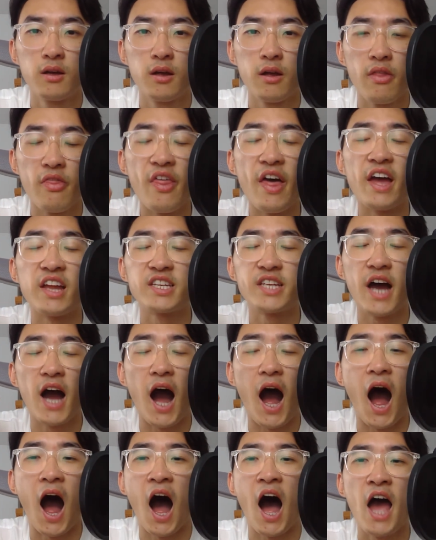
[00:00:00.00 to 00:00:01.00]
that
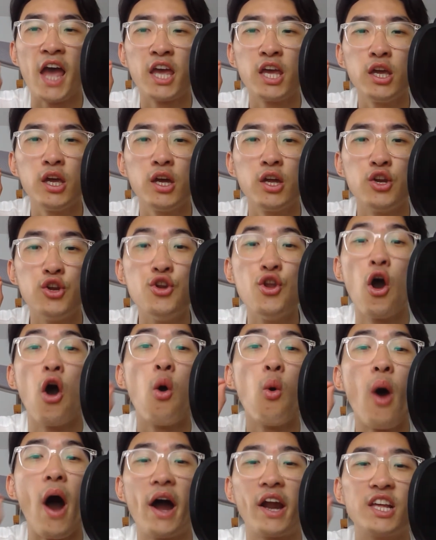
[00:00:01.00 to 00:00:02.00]
I
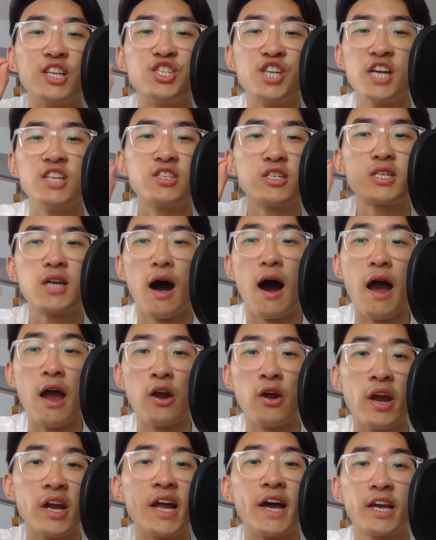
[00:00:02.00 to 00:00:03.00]
know how to change a tire
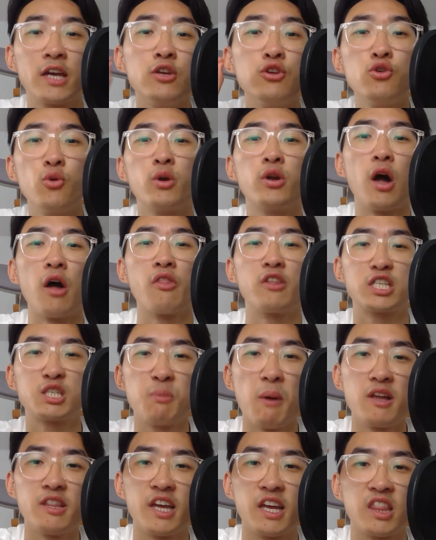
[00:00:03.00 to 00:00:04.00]
and I can do it on the
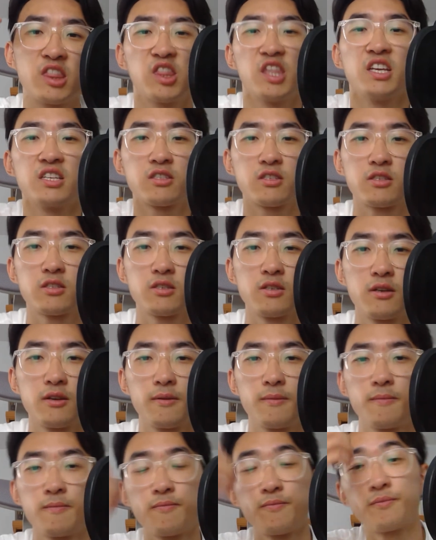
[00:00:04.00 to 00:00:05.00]
spot like this.
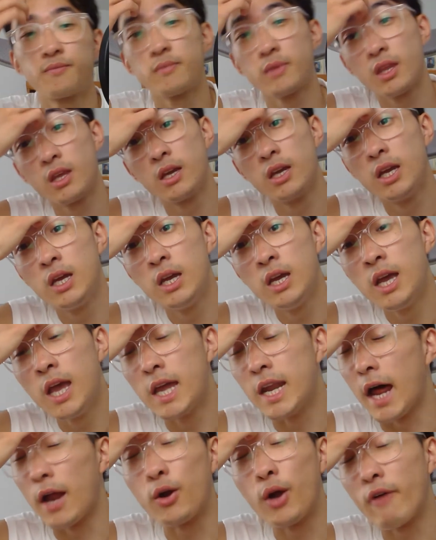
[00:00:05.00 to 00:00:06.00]

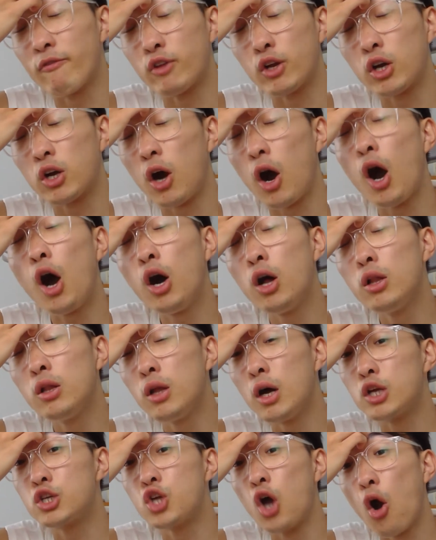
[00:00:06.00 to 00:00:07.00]
And I don't have to
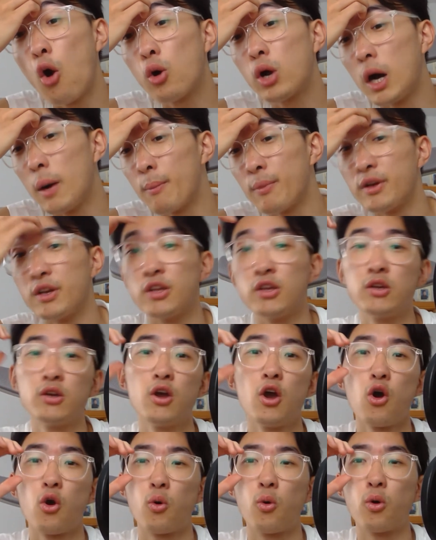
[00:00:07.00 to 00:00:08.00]
call a tow company
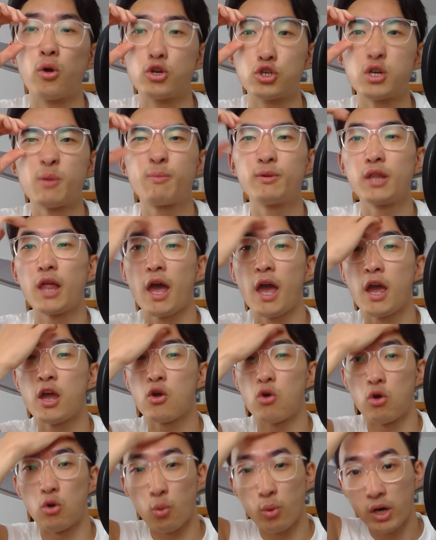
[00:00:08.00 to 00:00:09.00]
or AAA
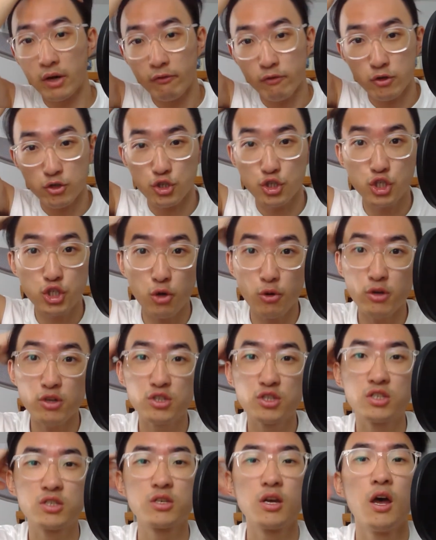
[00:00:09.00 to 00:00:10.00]
or whatever
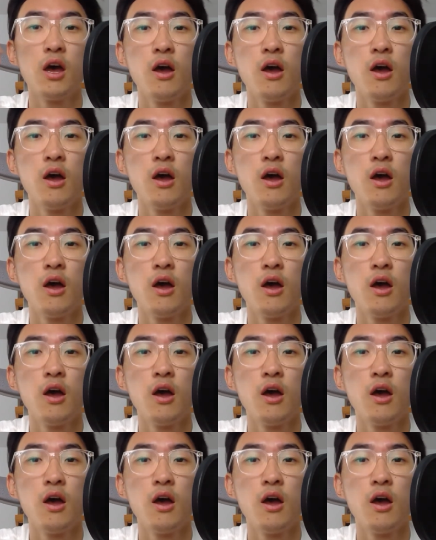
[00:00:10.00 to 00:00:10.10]
insurance